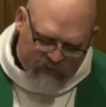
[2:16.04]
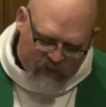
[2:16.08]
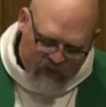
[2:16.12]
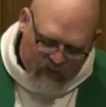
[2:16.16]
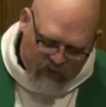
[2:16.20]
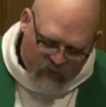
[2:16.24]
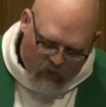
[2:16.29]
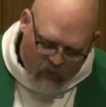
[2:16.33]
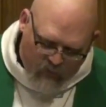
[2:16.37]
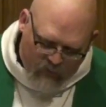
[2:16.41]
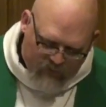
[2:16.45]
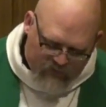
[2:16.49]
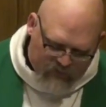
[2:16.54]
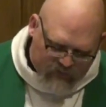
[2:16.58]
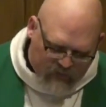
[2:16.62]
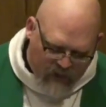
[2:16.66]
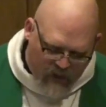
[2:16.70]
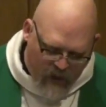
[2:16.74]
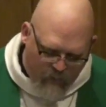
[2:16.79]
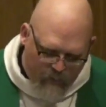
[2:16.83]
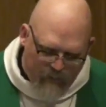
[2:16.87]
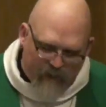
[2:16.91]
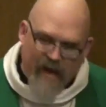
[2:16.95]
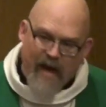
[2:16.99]
center of his
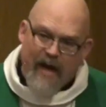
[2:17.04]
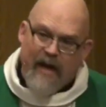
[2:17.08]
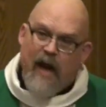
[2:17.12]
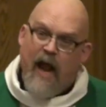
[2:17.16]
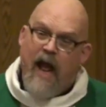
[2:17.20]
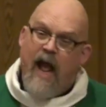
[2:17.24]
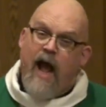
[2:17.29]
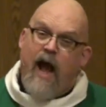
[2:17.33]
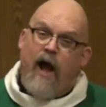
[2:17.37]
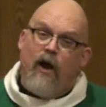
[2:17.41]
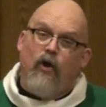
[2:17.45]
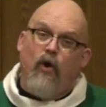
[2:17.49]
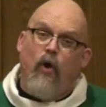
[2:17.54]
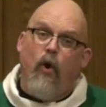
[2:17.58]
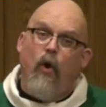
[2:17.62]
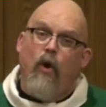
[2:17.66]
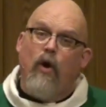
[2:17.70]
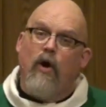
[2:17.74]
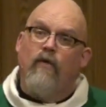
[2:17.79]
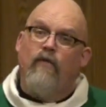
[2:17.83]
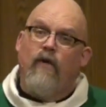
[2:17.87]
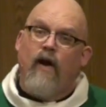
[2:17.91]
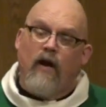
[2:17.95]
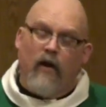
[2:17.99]
coming and a
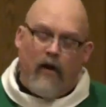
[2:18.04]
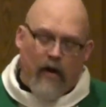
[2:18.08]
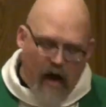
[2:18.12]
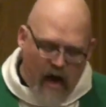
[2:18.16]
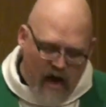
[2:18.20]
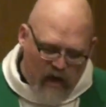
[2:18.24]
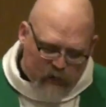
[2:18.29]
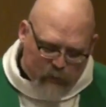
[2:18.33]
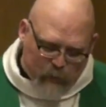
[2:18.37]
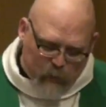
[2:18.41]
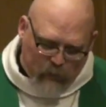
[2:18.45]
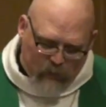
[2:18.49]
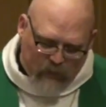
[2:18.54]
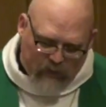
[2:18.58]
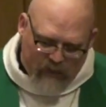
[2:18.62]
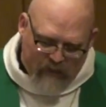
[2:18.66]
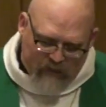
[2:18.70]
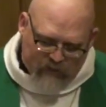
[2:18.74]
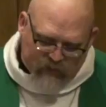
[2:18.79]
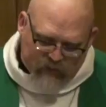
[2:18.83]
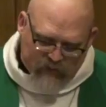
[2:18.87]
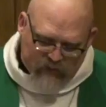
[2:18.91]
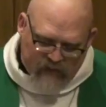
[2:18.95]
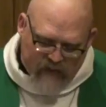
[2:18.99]
core of our gospel
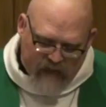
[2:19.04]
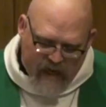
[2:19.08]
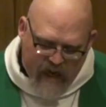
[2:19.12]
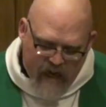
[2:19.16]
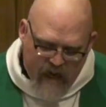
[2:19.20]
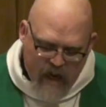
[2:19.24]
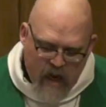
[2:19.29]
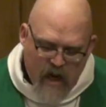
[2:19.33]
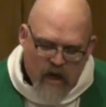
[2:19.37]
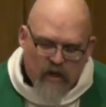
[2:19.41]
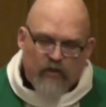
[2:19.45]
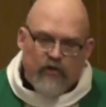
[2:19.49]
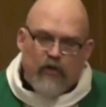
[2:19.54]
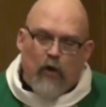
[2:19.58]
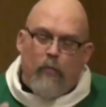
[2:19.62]
lesson today.